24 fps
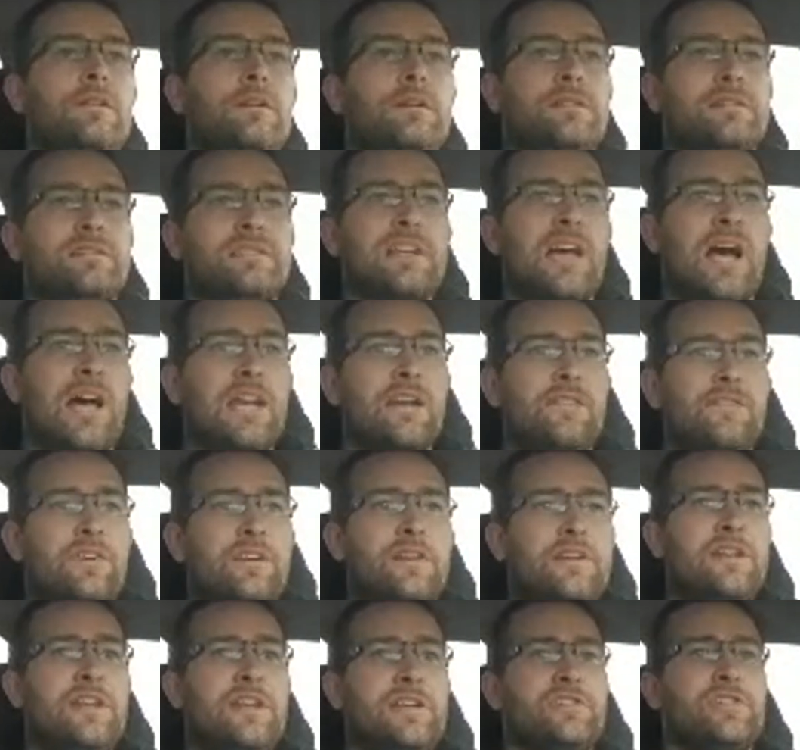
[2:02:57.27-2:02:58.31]
It's kind of a
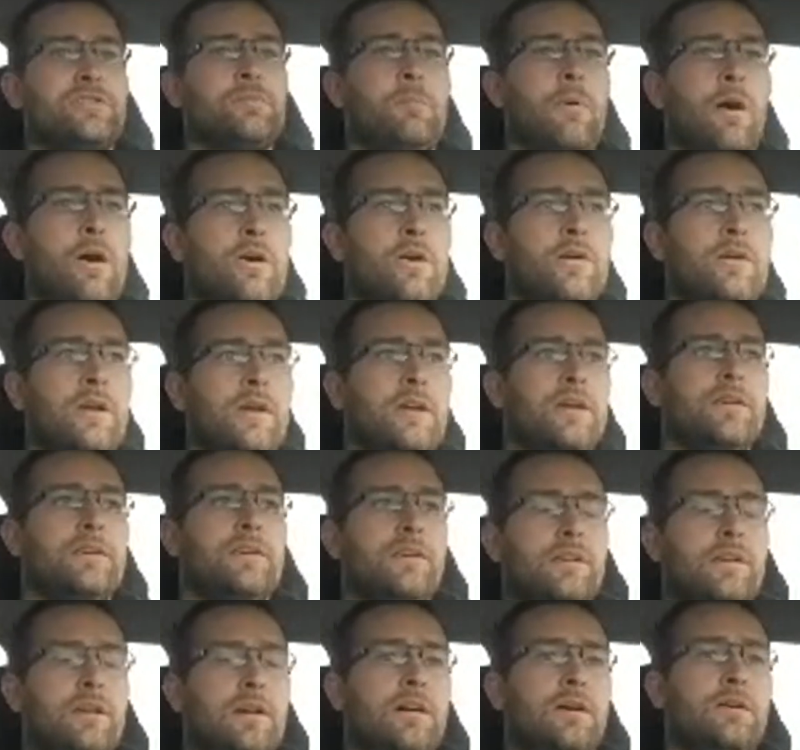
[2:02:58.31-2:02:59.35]
niche market,
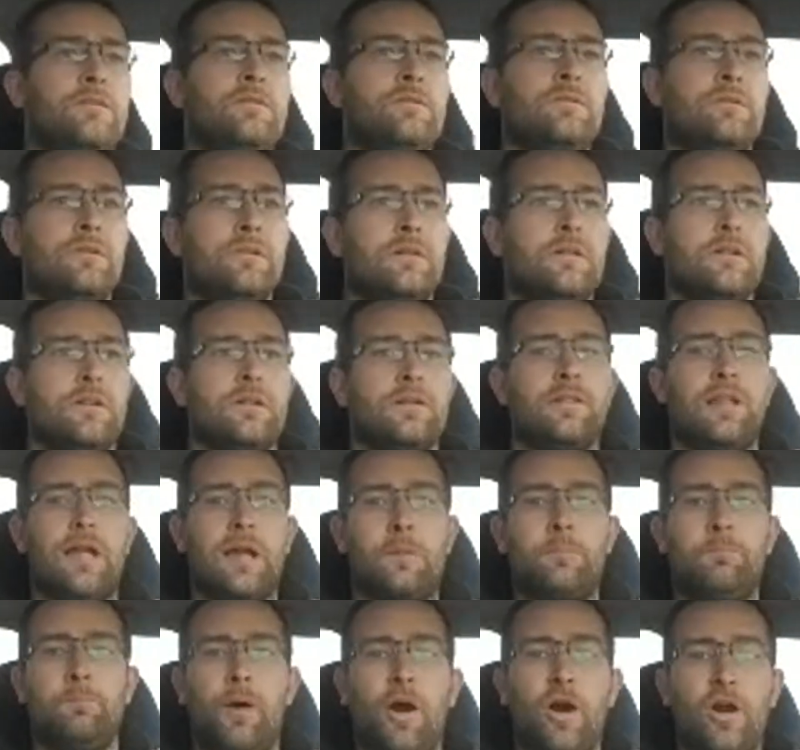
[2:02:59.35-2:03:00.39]
you know, like
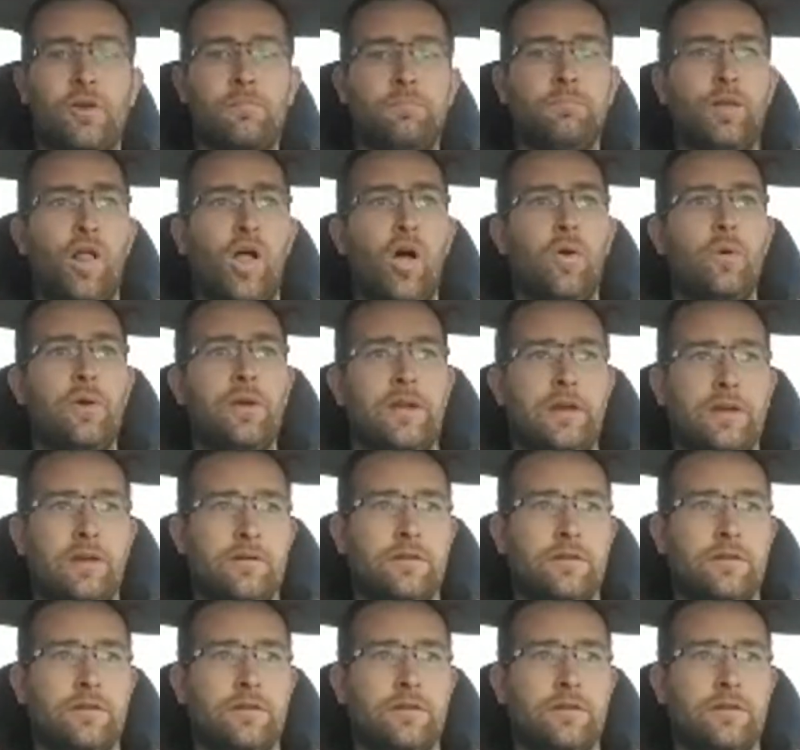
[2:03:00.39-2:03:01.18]
bark blowing